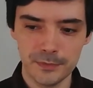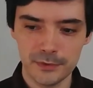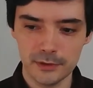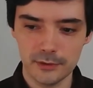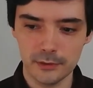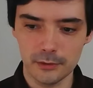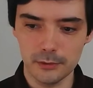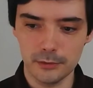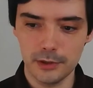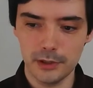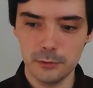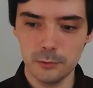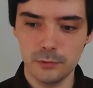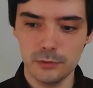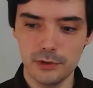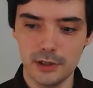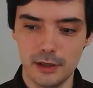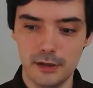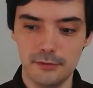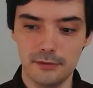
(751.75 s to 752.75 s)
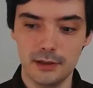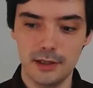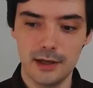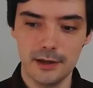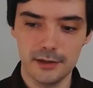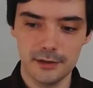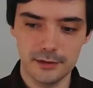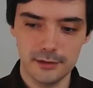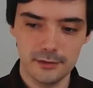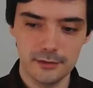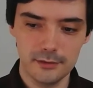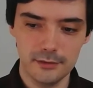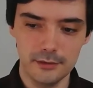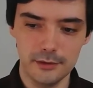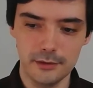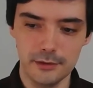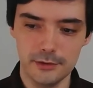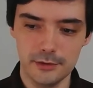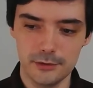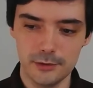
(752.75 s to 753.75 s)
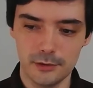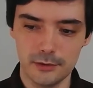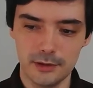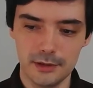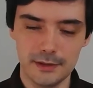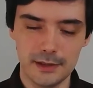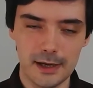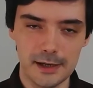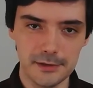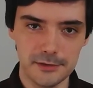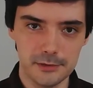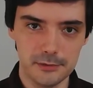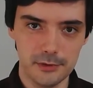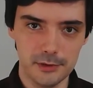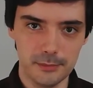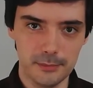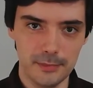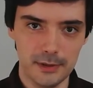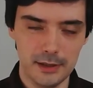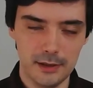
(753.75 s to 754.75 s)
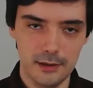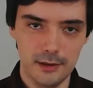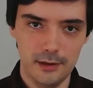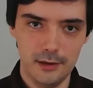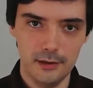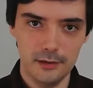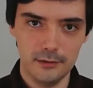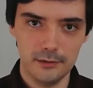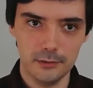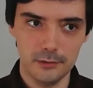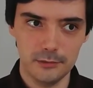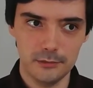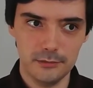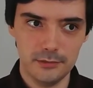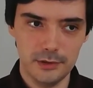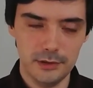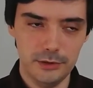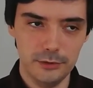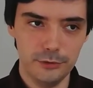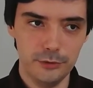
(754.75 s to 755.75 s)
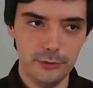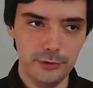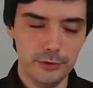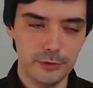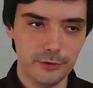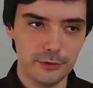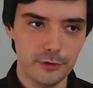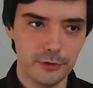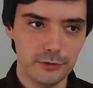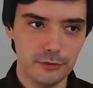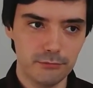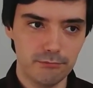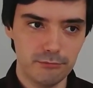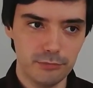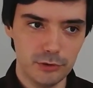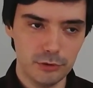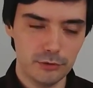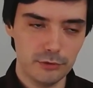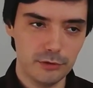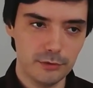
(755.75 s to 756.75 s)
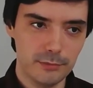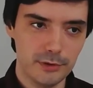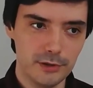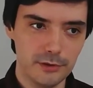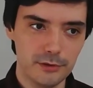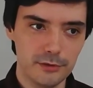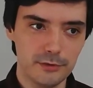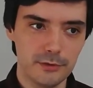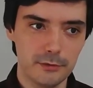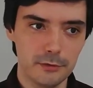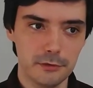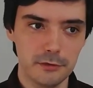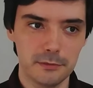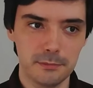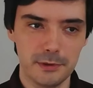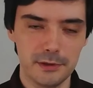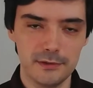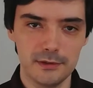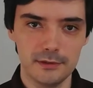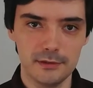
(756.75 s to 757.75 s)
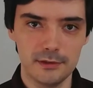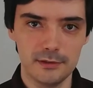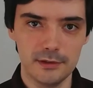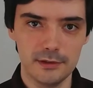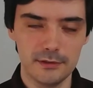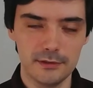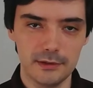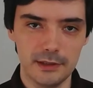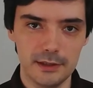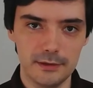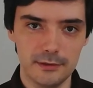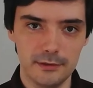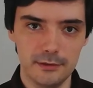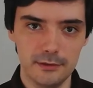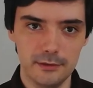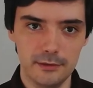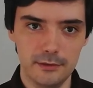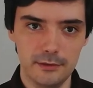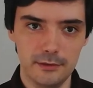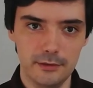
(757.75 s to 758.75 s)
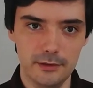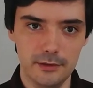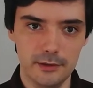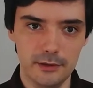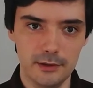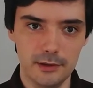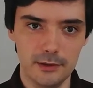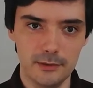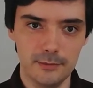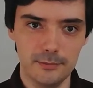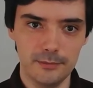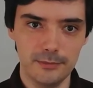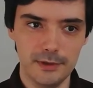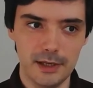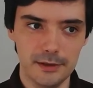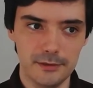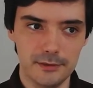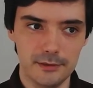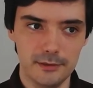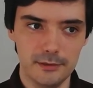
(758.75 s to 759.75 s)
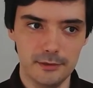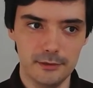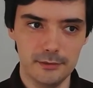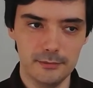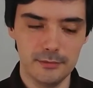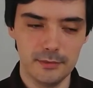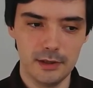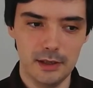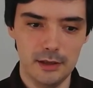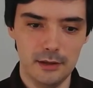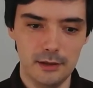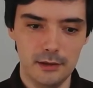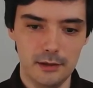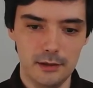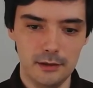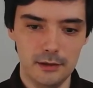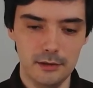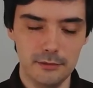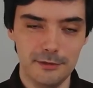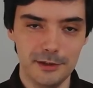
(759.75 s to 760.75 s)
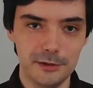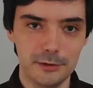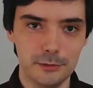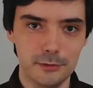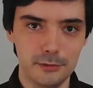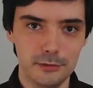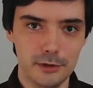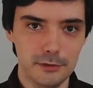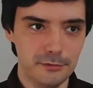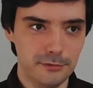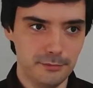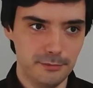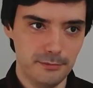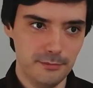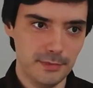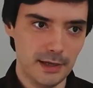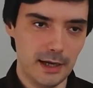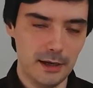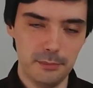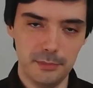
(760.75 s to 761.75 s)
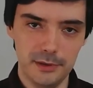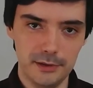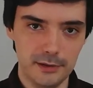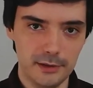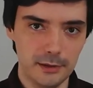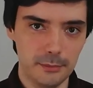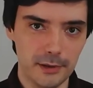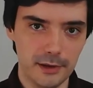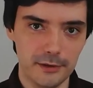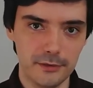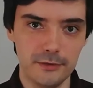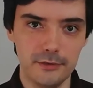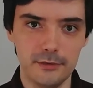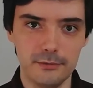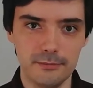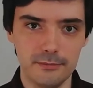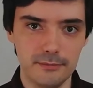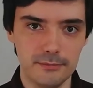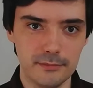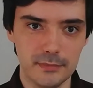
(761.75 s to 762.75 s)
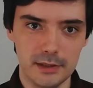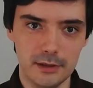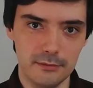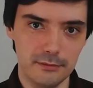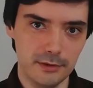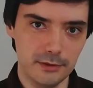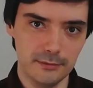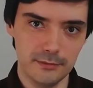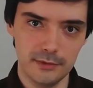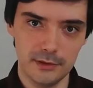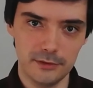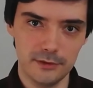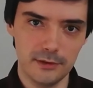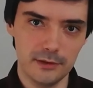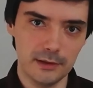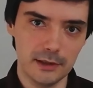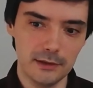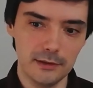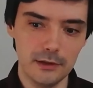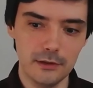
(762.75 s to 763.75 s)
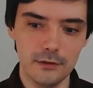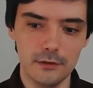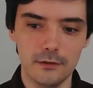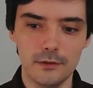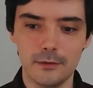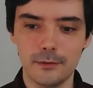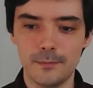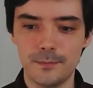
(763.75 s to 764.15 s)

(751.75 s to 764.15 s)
So he would have liked chocolate ice cream. So you're not sure, but you're expressing the sense that the event could have happened in the past given certain conditions.